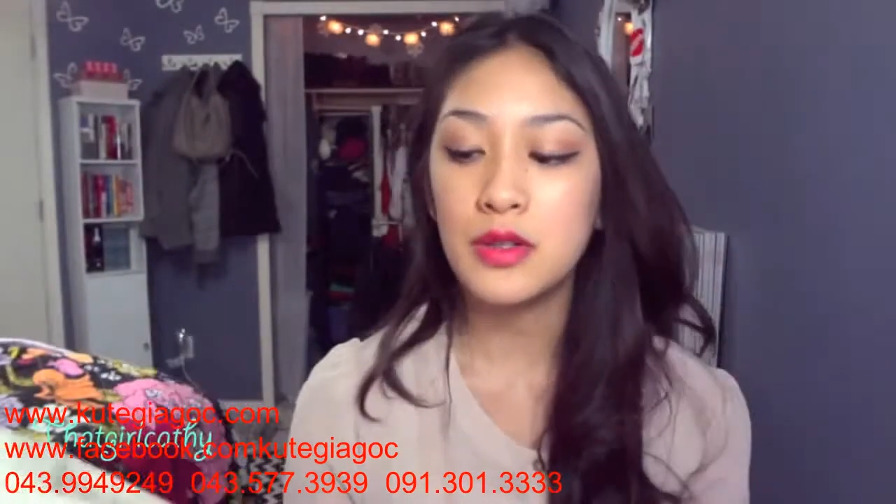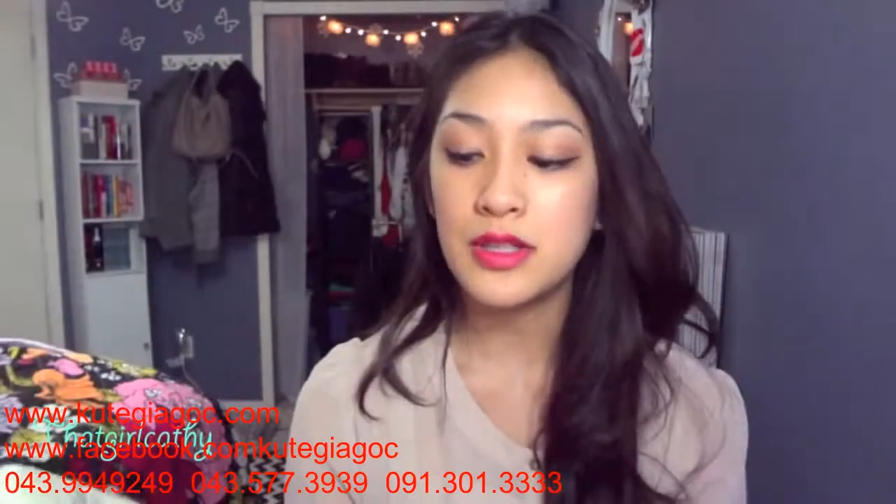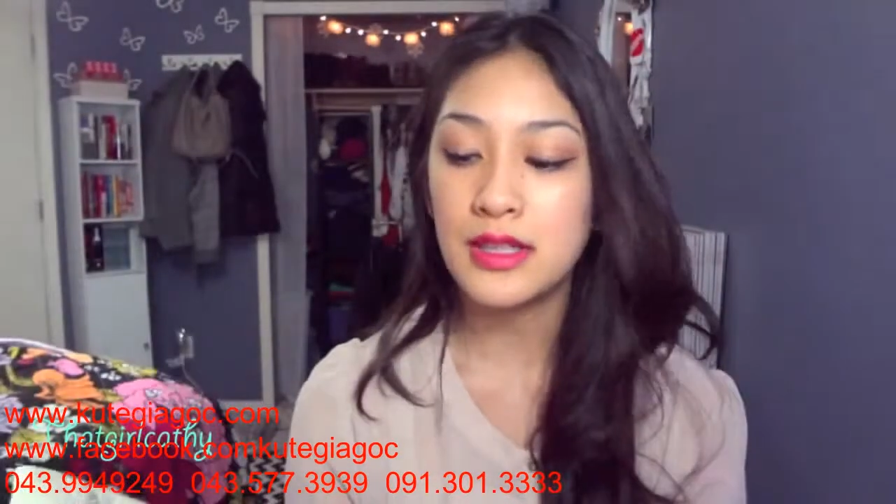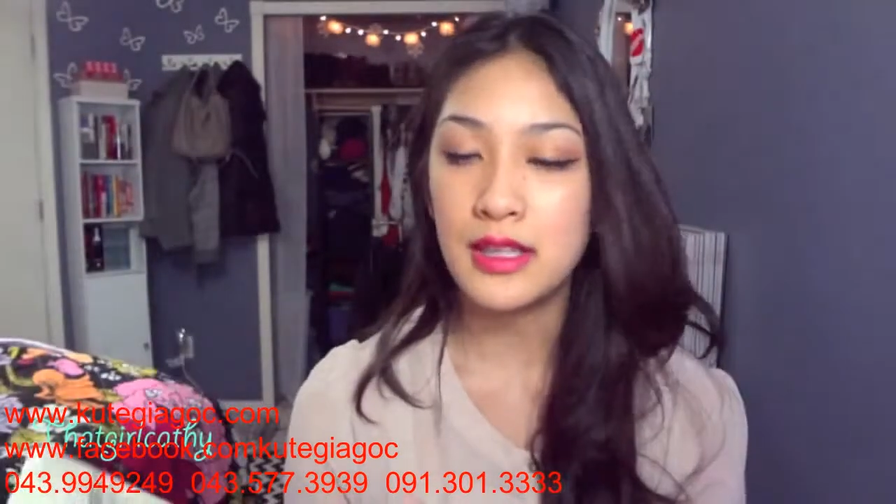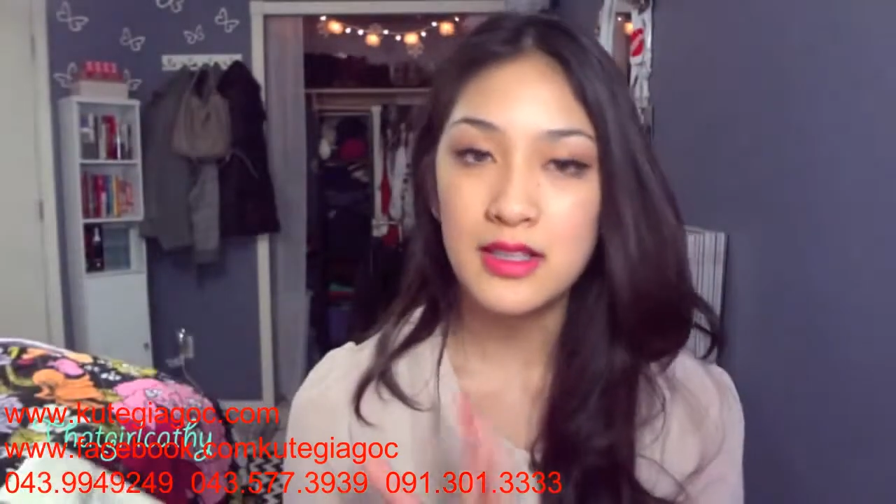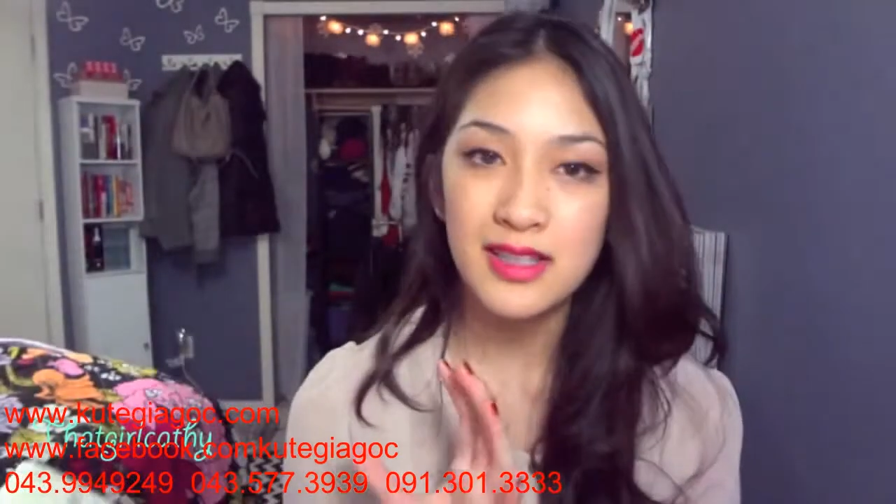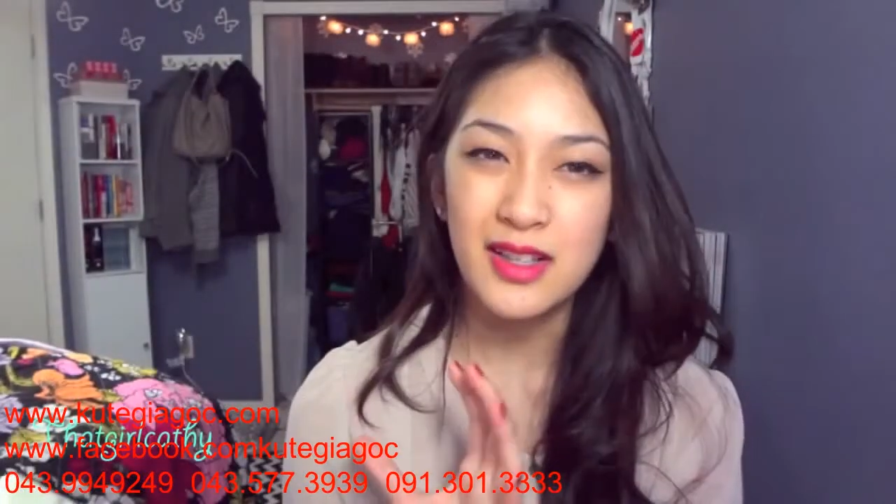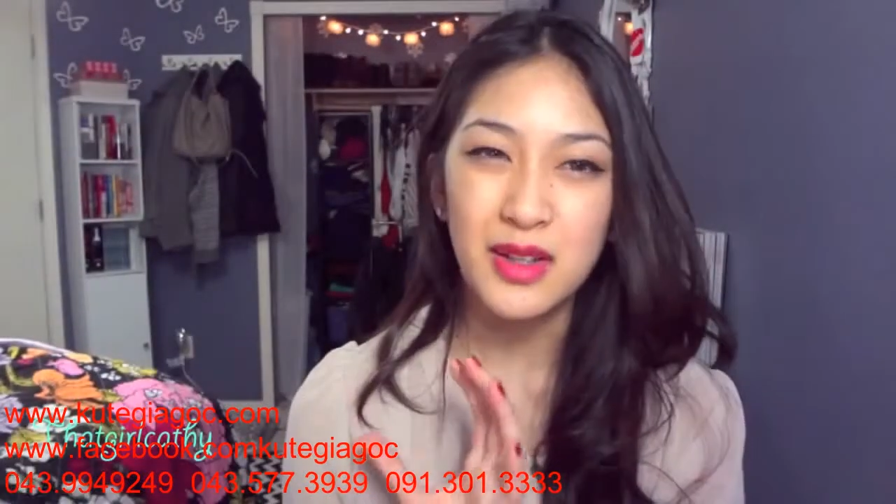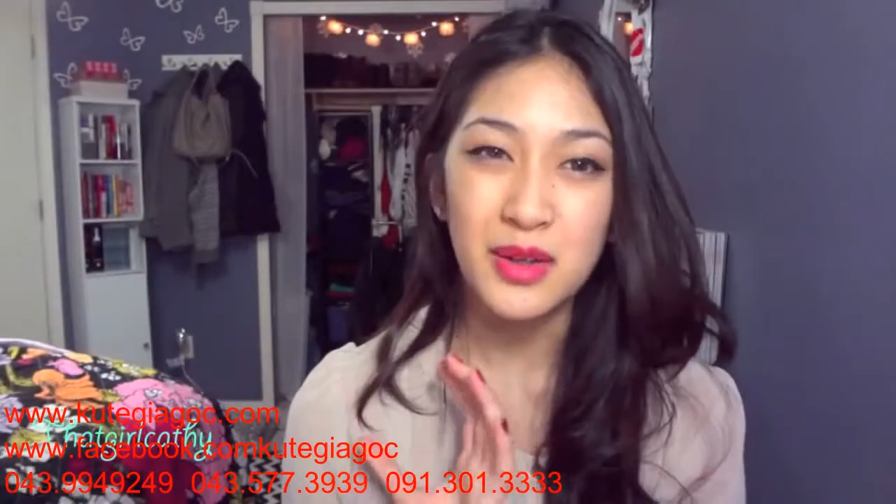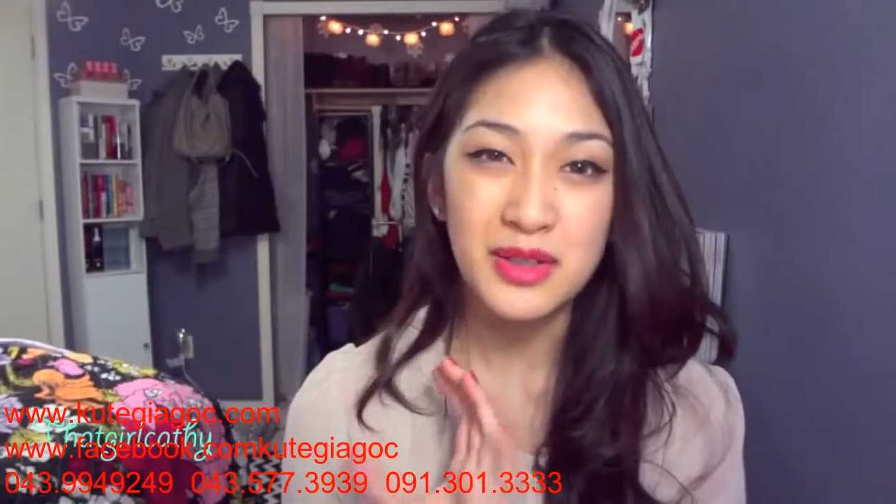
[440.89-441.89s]
using like just a
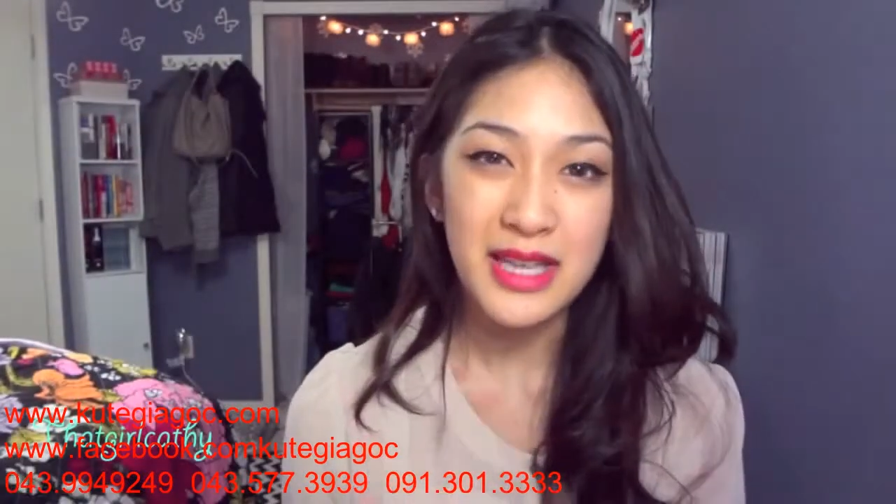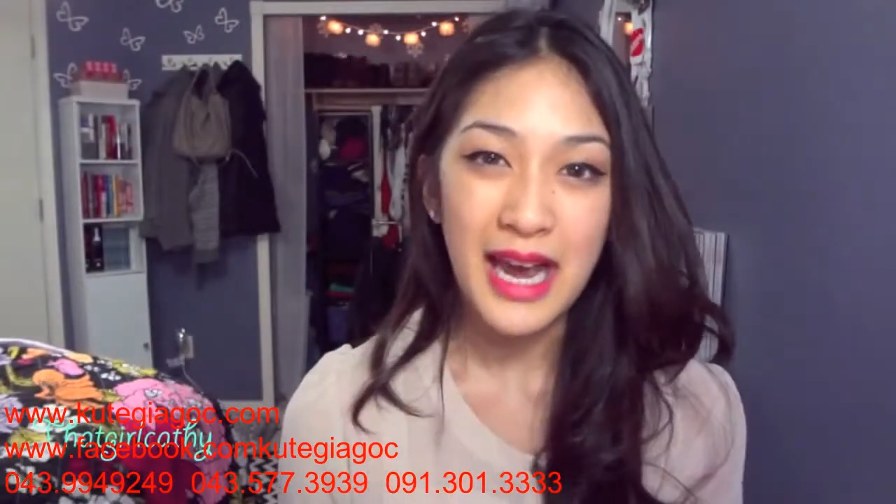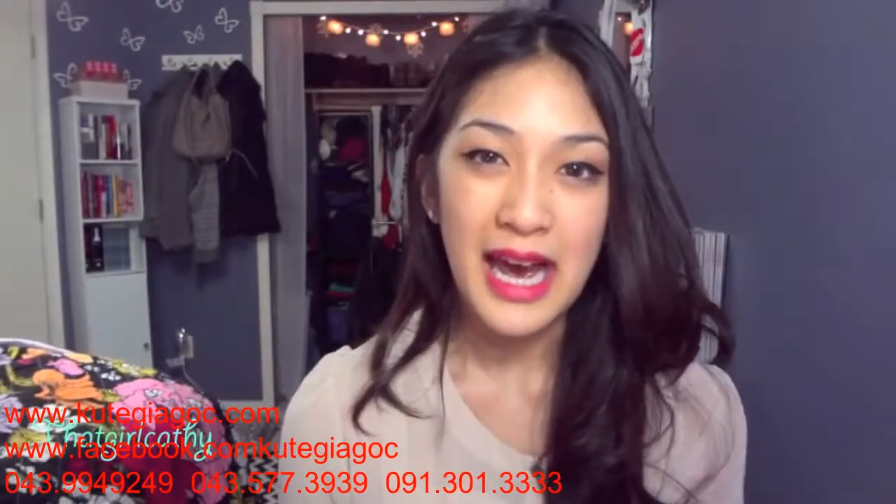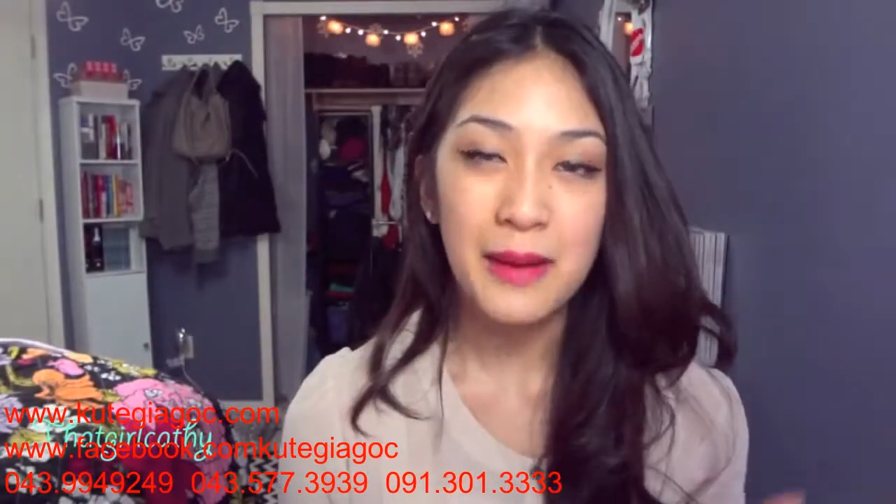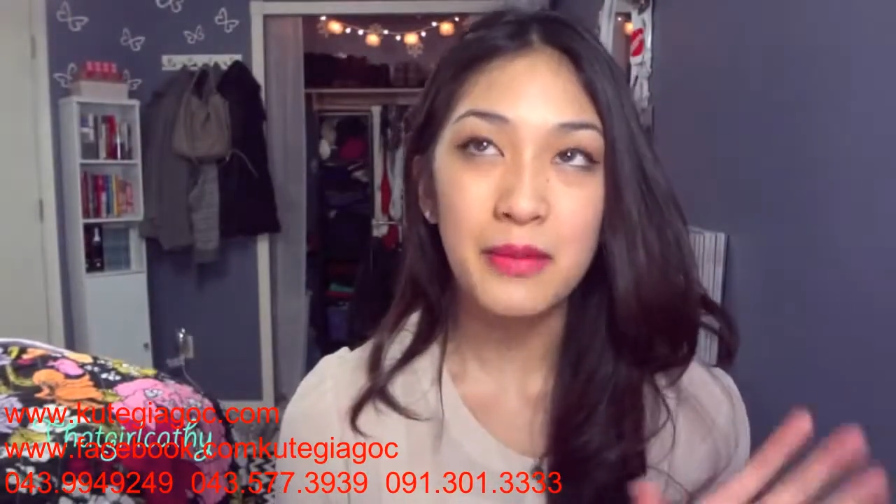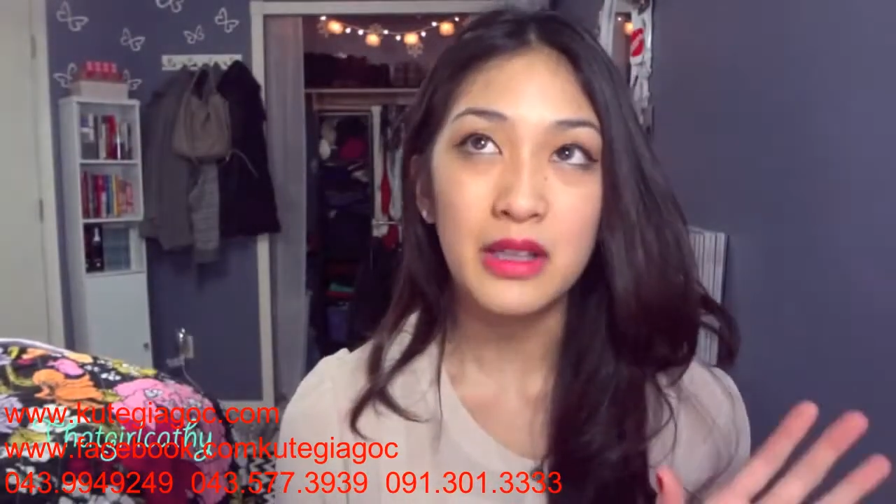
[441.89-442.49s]
little dab,